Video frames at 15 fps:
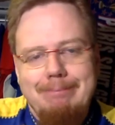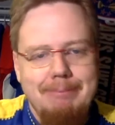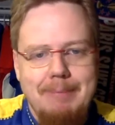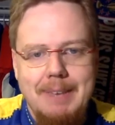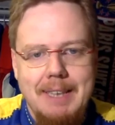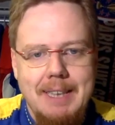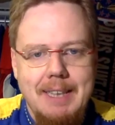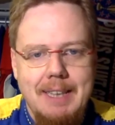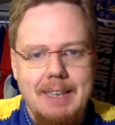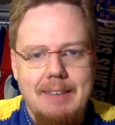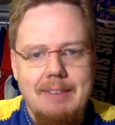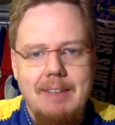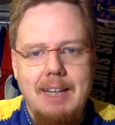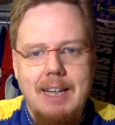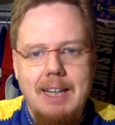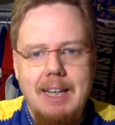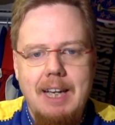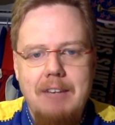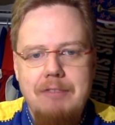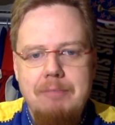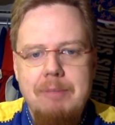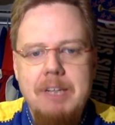but I
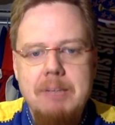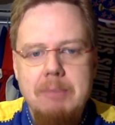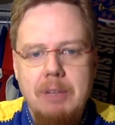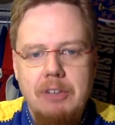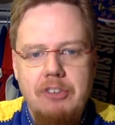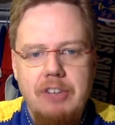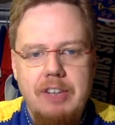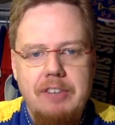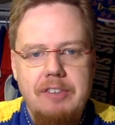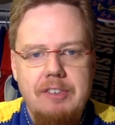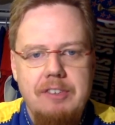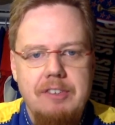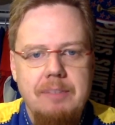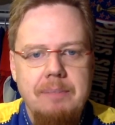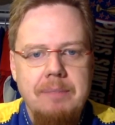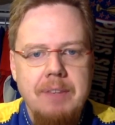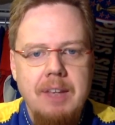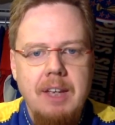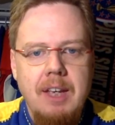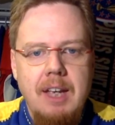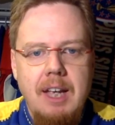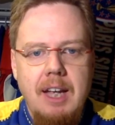have minimal chances
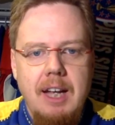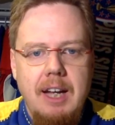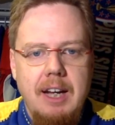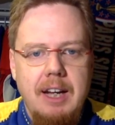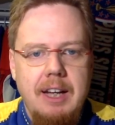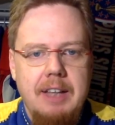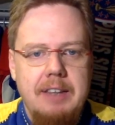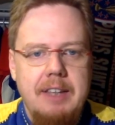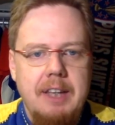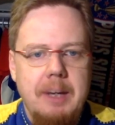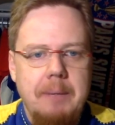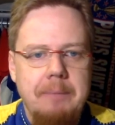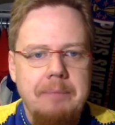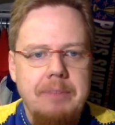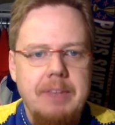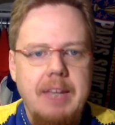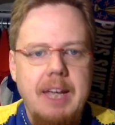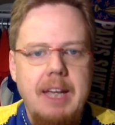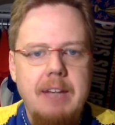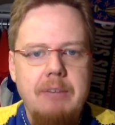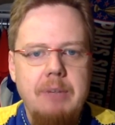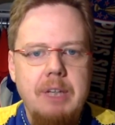uh, there.
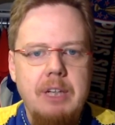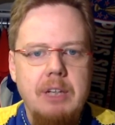Then we